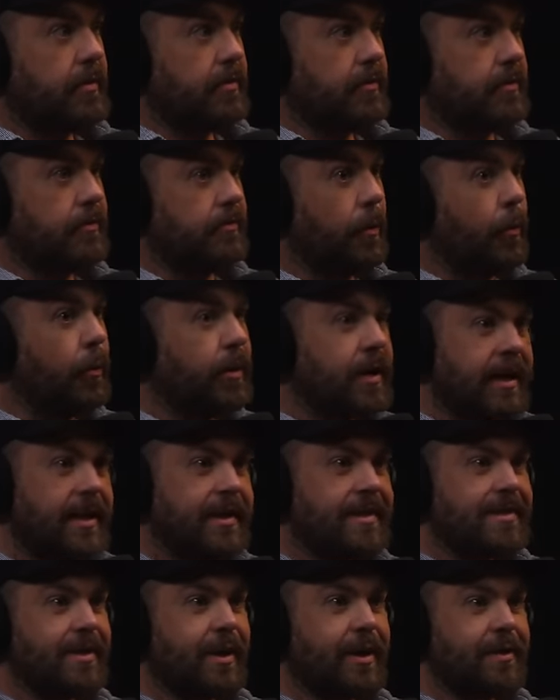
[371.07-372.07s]
four
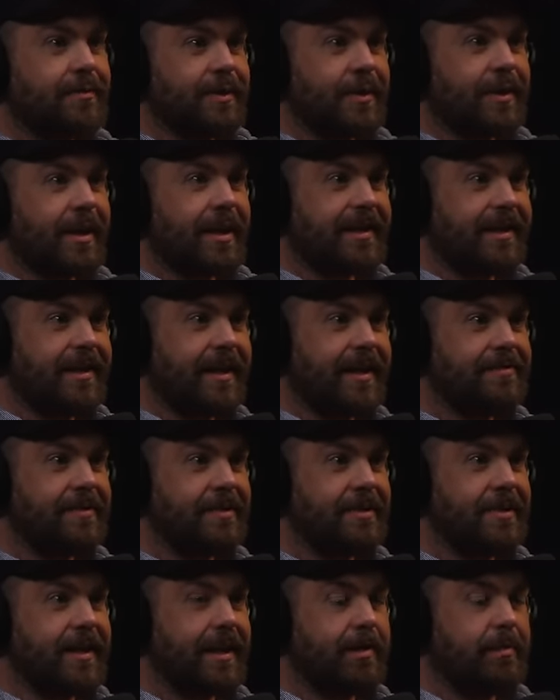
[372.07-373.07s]
years after 9
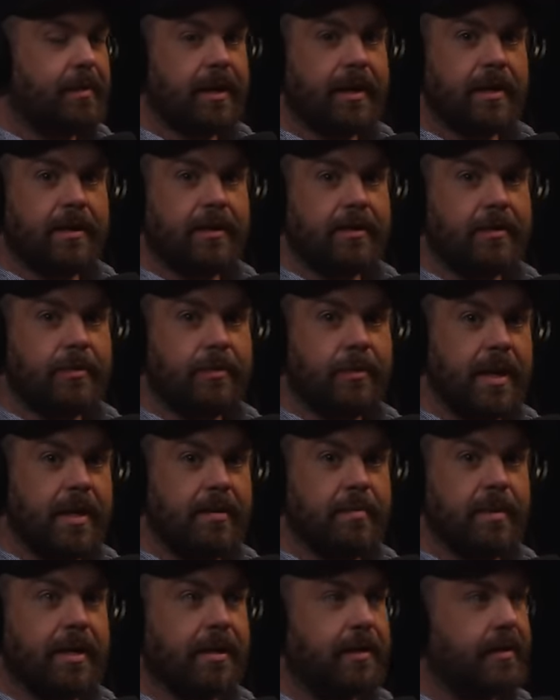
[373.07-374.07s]
11. And I'm like, wait
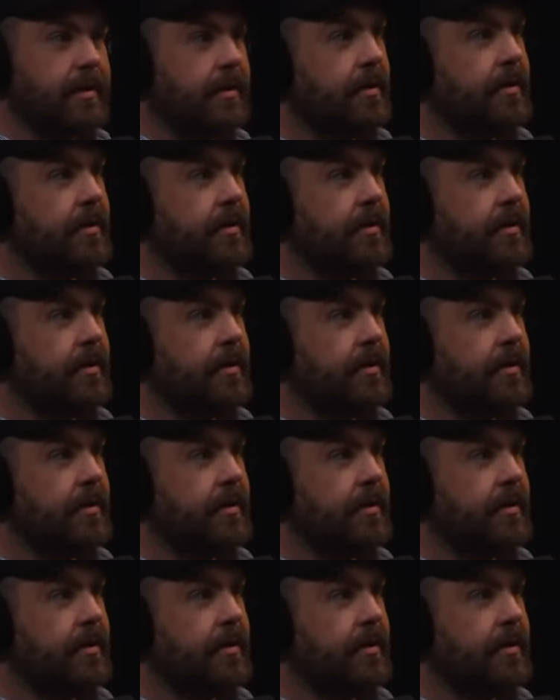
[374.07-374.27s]
a minute.